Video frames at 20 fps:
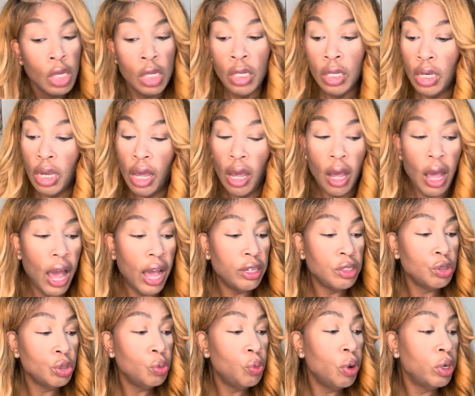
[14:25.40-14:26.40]
Now, I
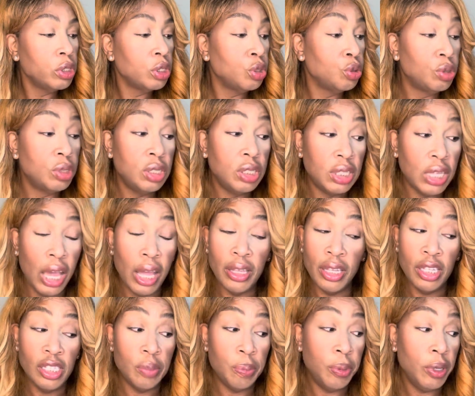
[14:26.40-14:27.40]
do want to set
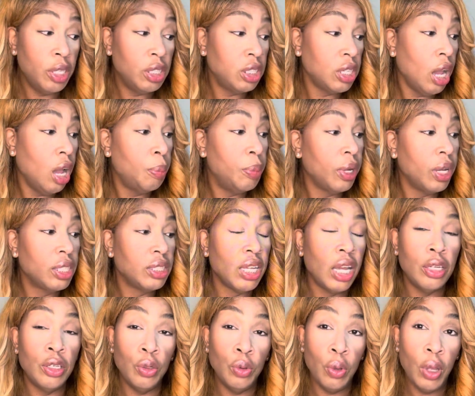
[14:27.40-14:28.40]
this blush, y'all, because I
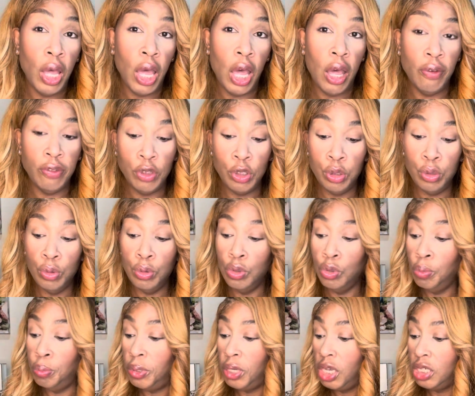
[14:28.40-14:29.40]
do have two
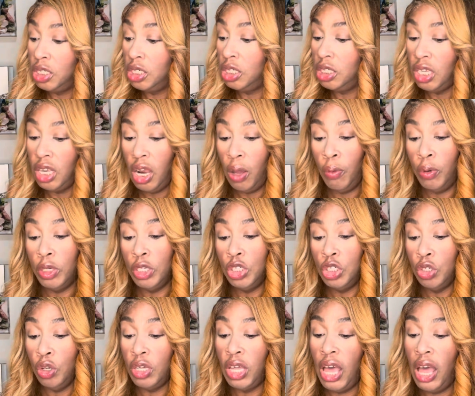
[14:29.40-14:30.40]
new blushes that I want to
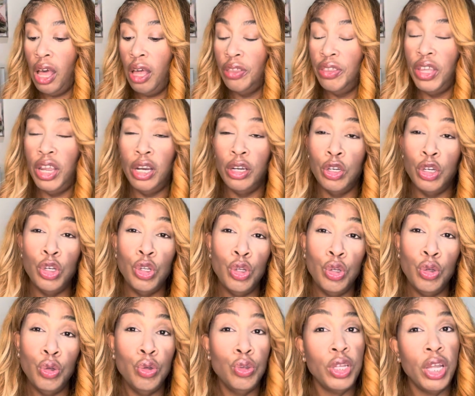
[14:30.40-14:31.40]
show y'all. They're
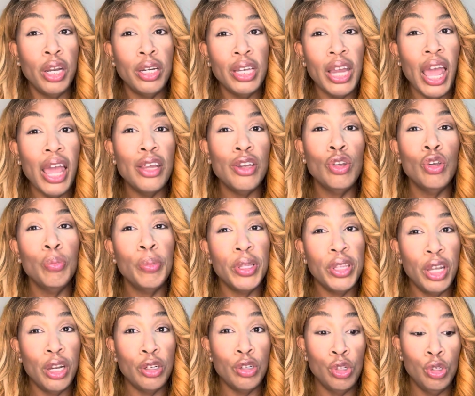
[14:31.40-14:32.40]
new. They're not new, but
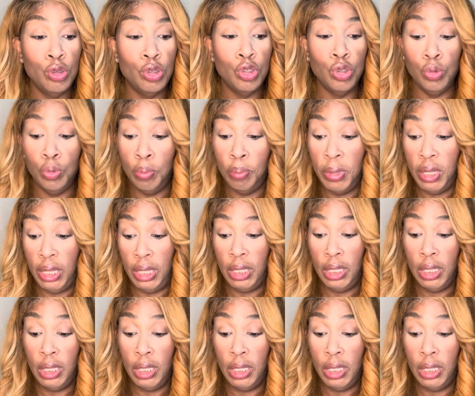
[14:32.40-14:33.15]
they're new to me.